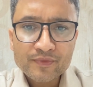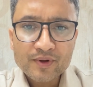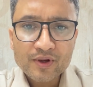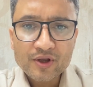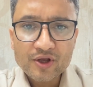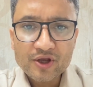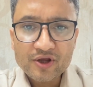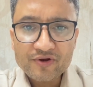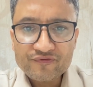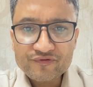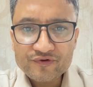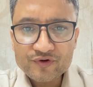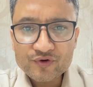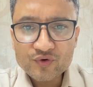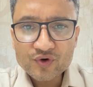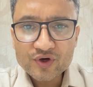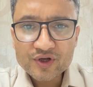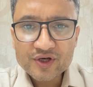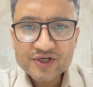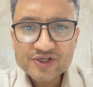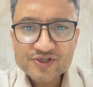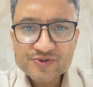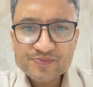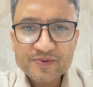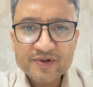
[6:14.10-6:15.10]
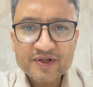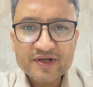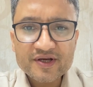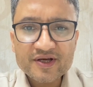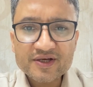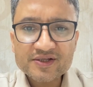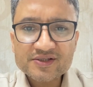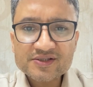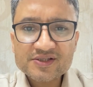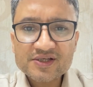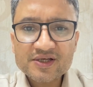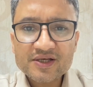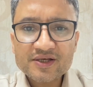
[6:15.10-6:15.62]
If you are
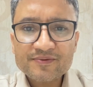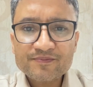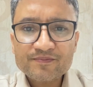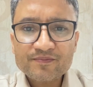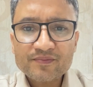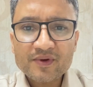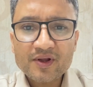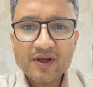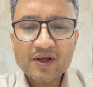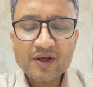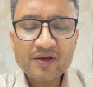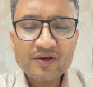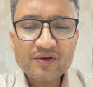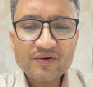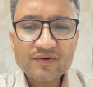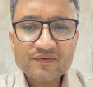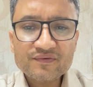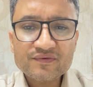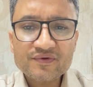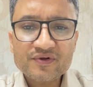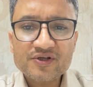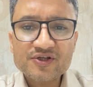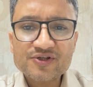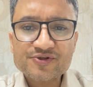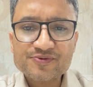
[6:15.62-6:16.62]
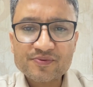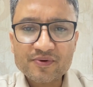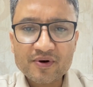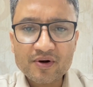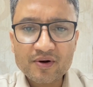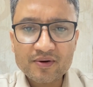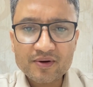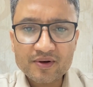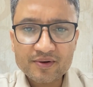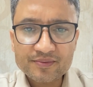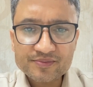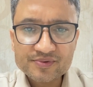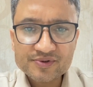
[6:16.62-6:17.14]
experiencing any of these
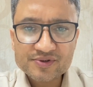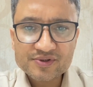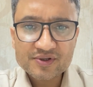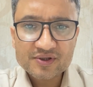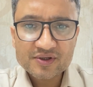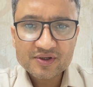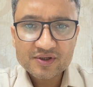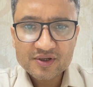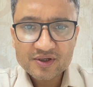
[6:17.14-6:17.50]
problems,